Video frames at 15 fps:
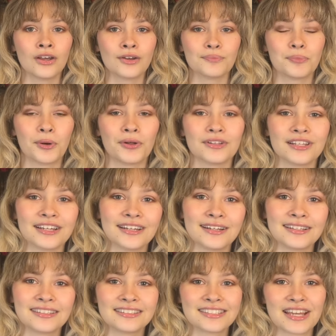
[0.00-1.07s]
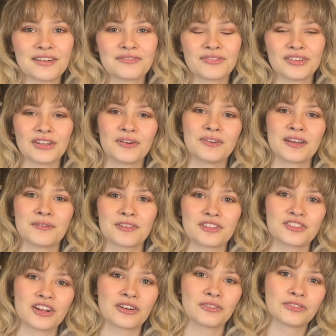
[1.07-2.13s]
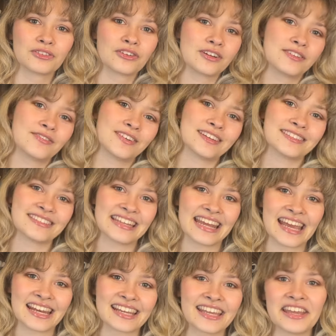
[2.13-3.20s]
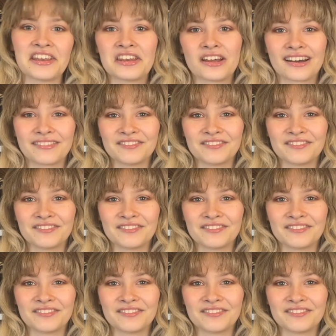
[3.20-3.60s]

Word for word: pull a Dave Filoni with General Grievous and Anakin not